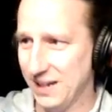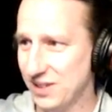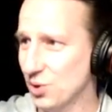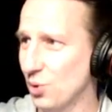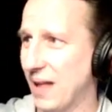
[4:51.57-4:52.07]

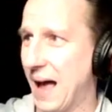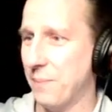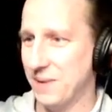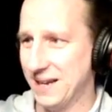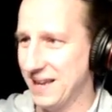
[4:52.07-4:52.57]
It's all
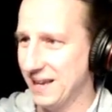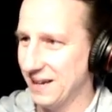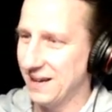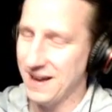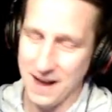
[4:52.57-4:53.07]
happening
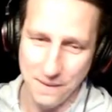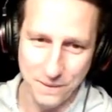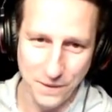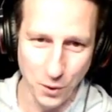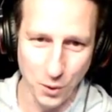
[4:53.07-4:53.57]
here
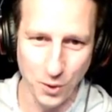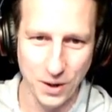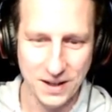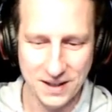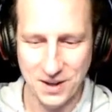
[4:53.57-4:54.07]
for